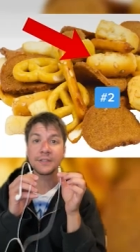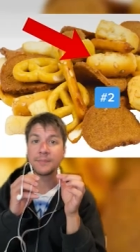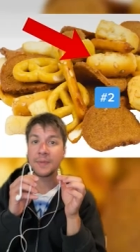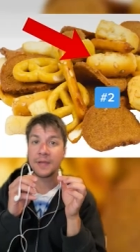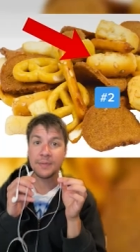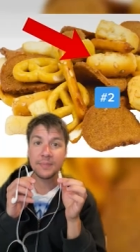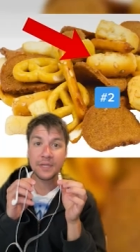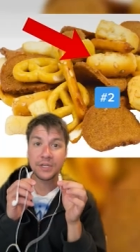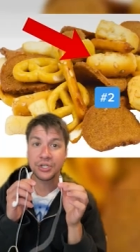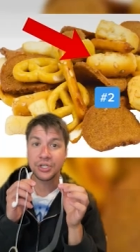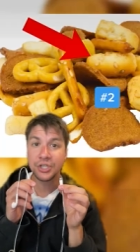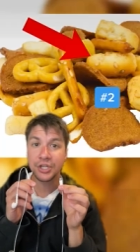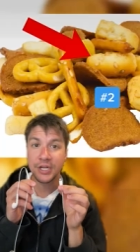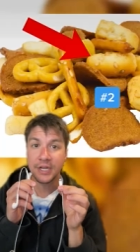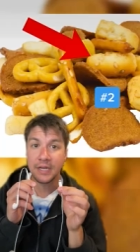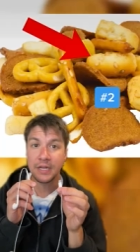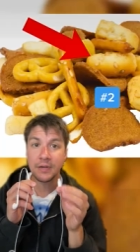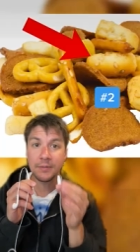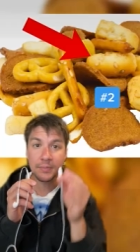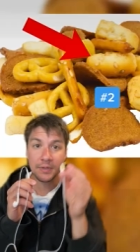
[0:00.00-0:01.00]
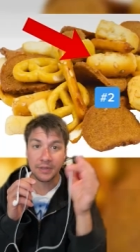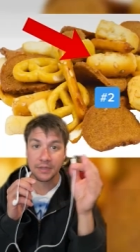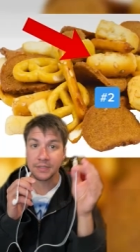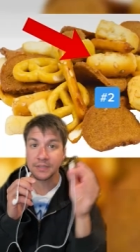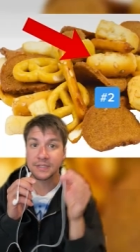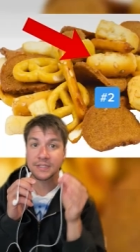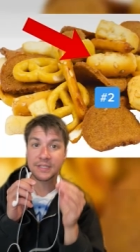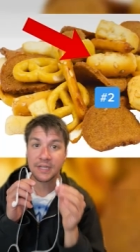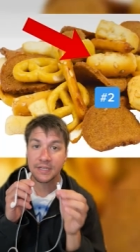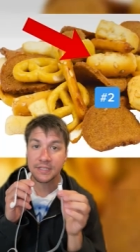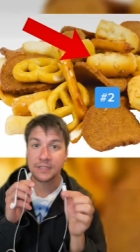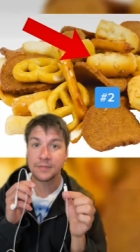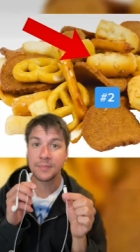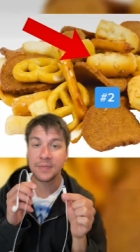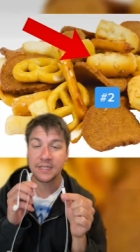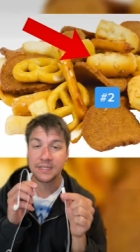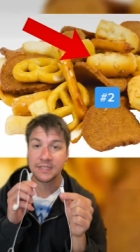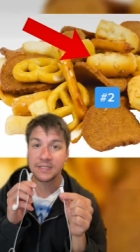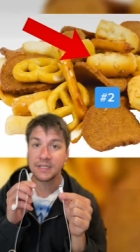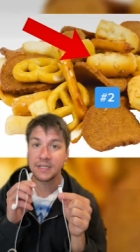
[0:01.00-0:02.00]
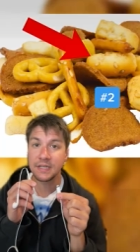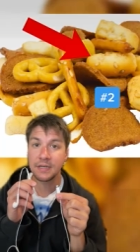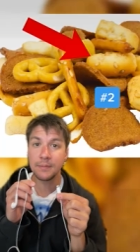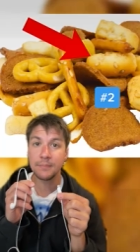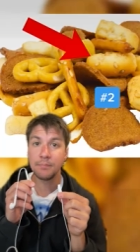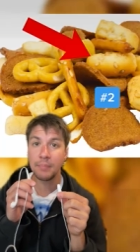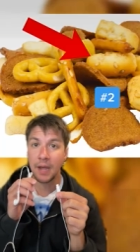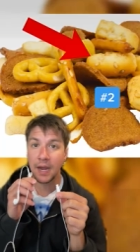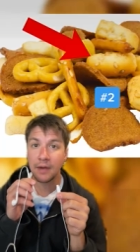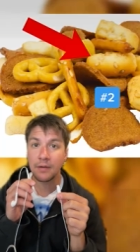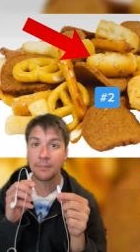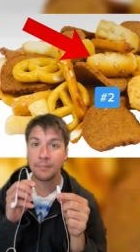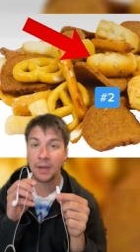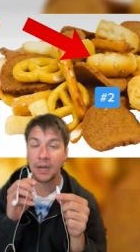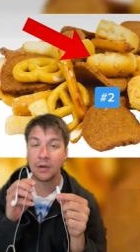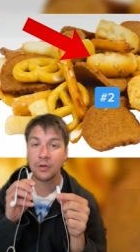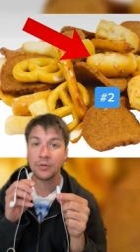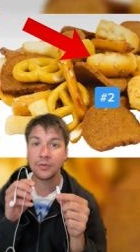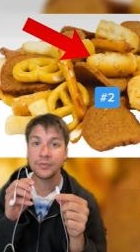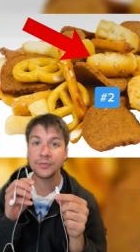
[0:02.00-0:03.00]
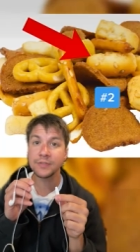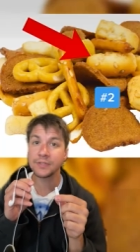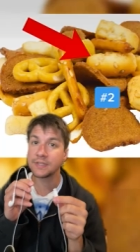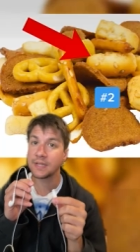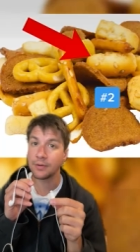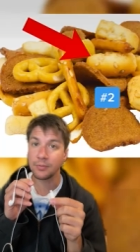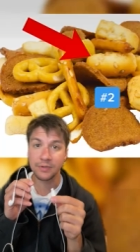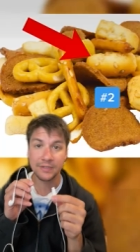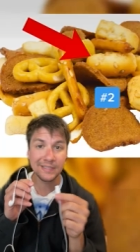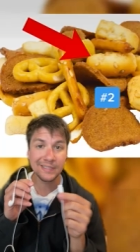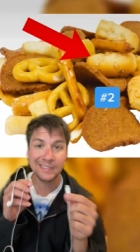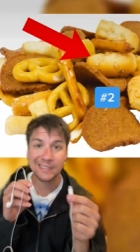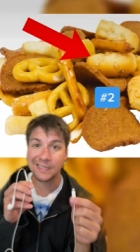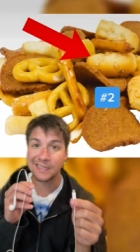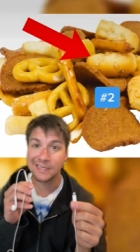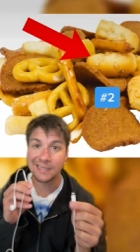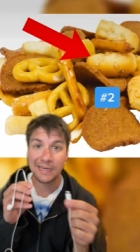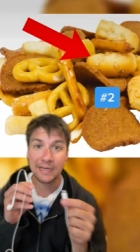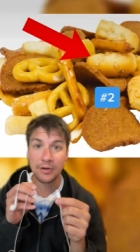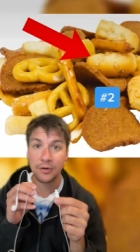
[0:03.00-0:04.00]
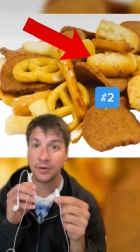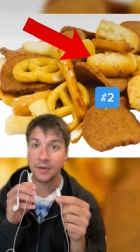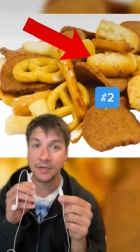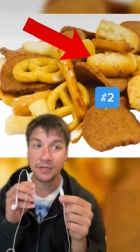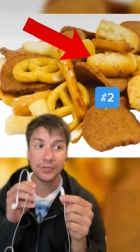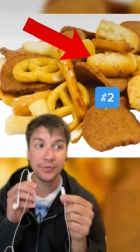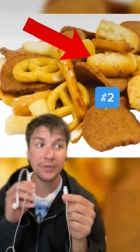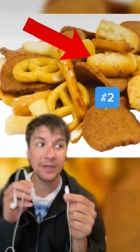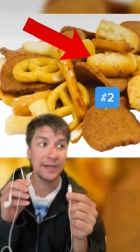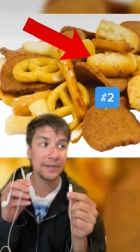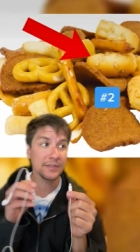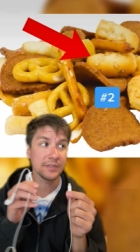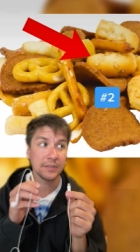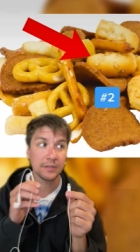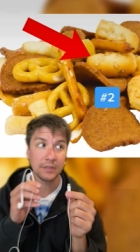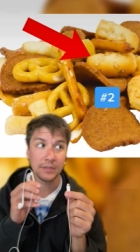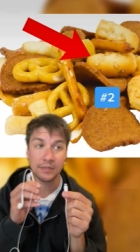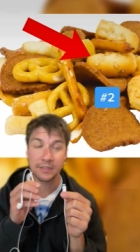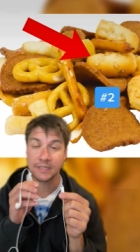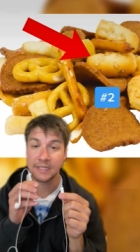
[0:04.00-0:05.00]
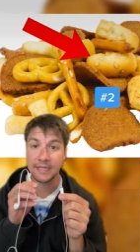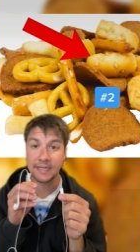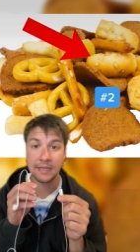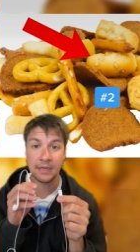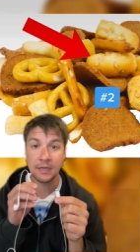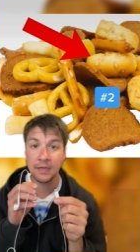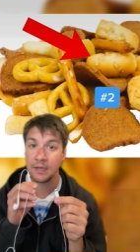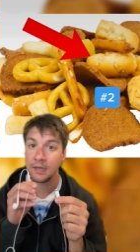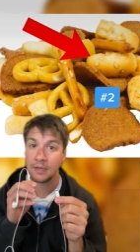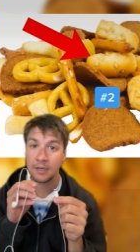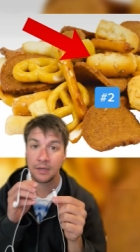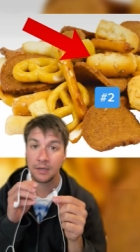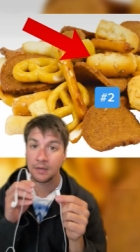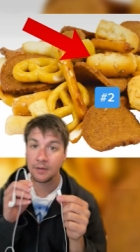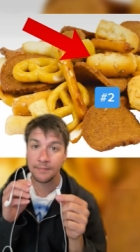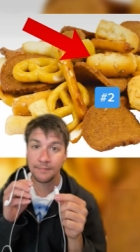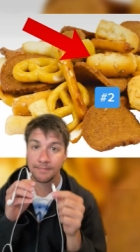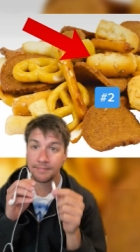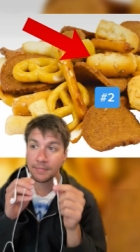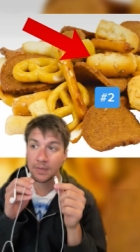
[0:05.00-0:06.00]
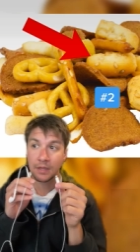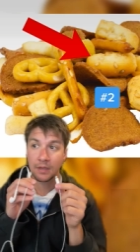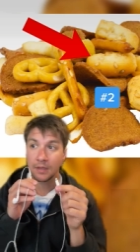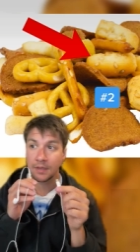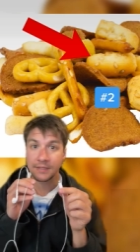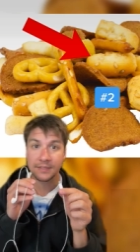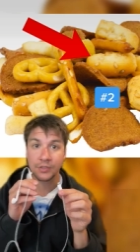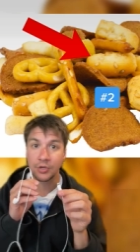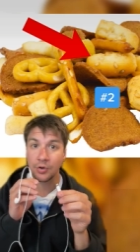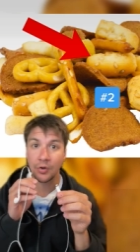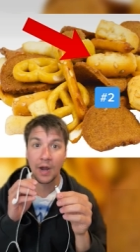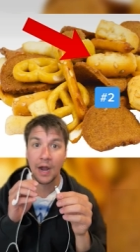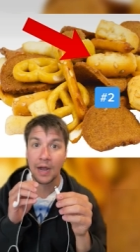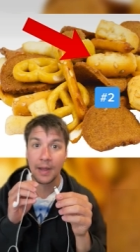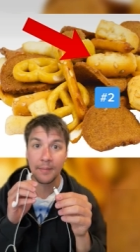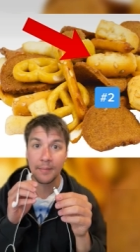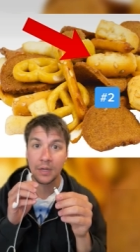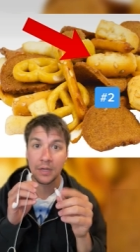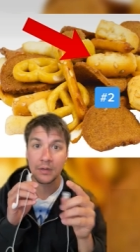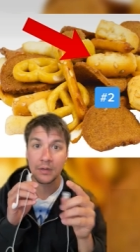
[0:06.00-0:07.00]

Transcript: may be cheating, but the sesame seed bar barrels, they were discontinued in 2013. It's a crime.